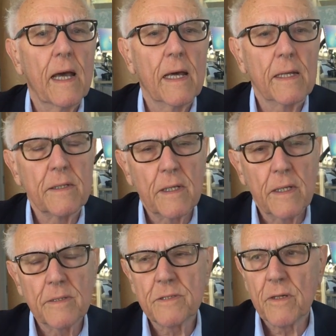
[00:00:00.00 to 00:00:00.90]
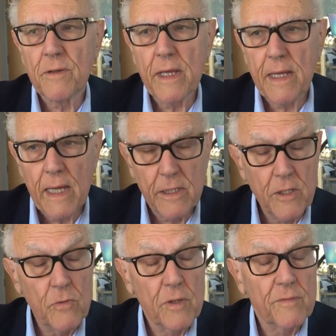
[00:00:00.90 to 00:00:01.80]
And so they had a
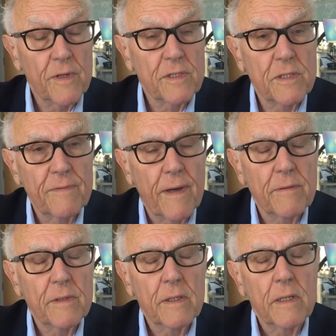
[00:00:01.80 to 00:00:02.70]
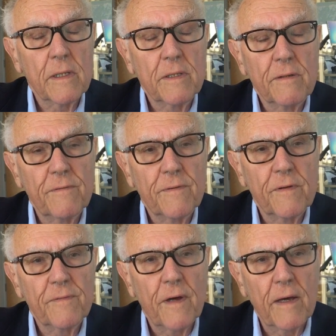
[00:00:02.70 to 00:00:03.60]
new university founded in
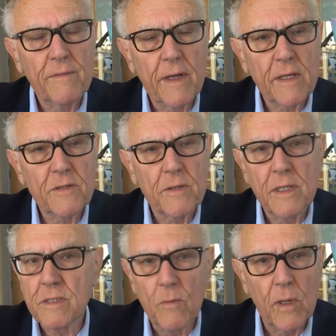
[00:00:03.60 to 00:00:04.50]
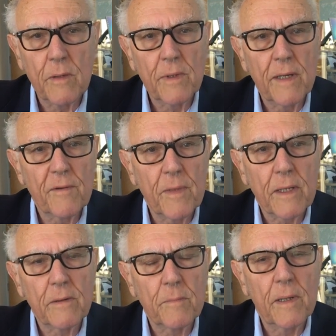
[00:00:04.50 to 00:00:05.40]
1955 in Exeter, and they said, why don't we have a
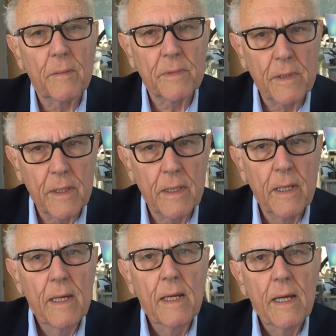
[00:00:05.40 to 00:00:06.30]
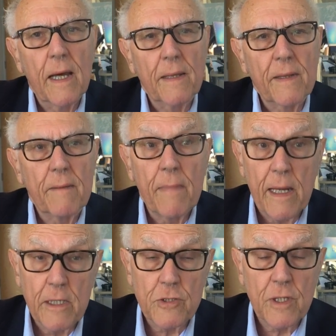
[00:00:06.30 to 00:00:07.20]
medical department in it? And they
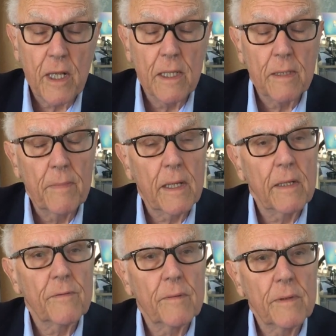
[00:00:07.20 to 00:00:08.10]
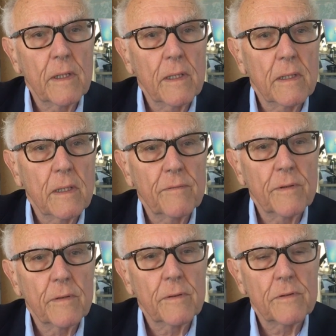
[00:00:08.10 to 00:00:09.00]
managed to get the money from the
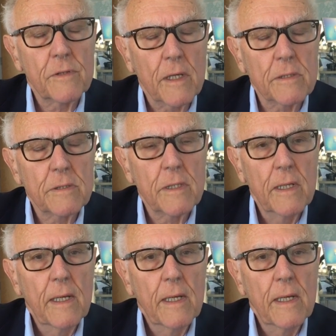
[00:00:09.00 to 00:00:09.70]
Nuffield Trust.